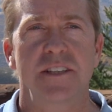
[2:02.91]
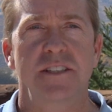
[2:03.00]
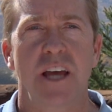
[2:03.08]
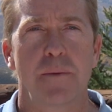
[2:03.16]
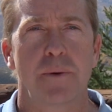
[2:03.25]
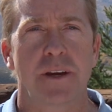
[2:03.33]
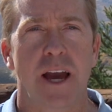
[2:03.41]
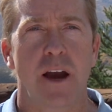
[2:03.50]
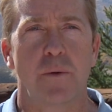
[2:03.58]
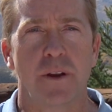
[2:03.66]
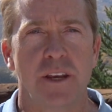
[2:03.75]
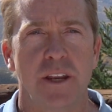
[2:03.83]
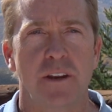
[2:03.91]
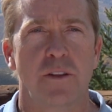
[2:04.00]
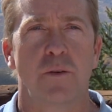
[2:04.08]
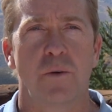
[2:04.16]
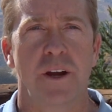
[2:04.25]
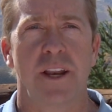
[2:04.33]
the type of guy we need in
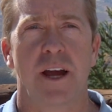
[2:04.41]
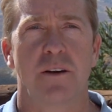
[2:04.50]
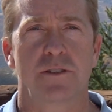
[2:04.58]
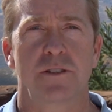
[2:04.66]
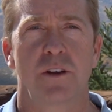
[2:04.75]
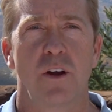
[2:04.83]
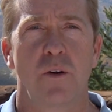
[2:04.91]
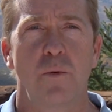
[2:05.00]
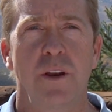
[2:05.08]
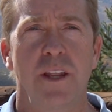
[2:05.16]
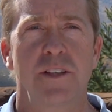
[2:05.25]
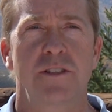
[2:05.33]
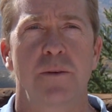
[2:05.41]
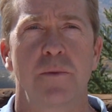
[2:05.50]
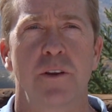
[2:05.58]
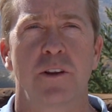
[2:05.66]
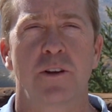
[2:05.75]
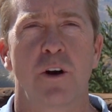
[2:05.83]
the White House. We need
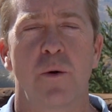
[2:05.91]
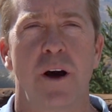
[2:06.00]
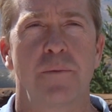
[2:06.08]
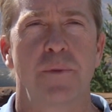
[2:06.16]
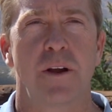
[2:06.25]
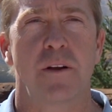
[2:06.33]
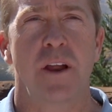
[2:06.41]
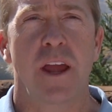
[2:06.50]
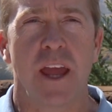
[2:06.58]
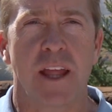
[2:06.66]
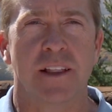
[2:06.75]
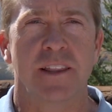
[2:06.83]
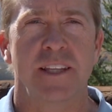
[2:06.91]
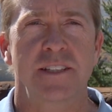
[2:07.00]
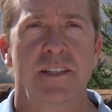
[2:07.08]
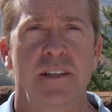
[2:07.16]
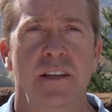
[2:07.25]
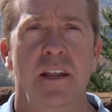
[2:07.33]
somebody that'll go out there and
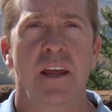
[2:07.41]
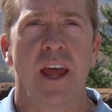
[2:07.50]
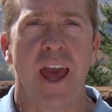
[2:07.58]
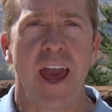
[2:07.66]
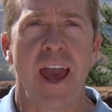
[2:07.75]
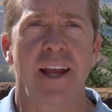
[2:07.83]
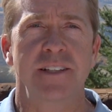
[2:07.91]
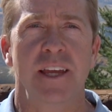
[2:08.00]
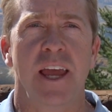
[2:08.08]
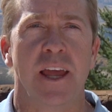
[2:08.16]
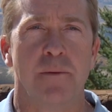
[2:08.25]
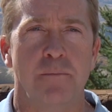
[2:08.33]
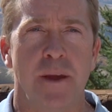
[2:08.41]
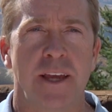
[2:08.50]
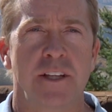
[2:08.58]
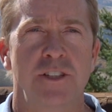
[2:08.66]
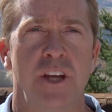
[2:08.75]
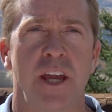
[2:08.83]
listen, act, and make
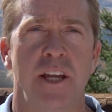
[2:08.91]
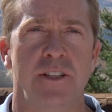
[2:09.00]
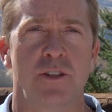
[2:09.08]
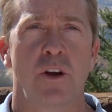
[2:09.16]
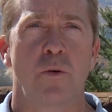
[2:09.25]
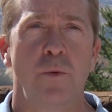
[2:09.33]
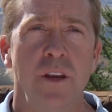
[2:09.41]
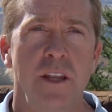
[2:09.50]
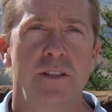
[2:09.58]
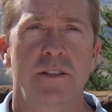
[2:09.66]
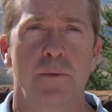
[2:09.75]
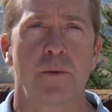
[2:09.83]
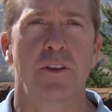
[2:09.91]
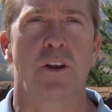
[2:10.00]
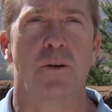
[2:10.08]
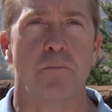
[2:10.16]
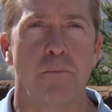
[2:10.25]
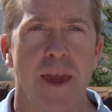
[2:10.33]
a change. We need somebody
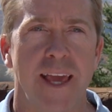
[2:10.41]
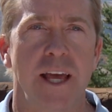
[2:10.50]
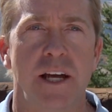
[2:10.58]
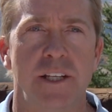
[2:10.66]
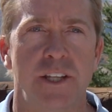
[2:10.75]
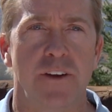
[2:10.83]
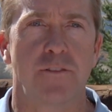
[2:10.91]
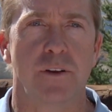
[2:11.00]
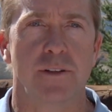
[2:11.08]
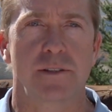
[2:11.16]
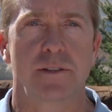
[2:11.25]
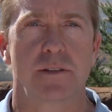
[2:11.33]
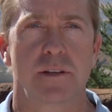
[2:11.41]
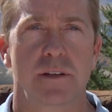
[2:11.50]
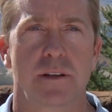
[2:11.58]
that'll make a difference.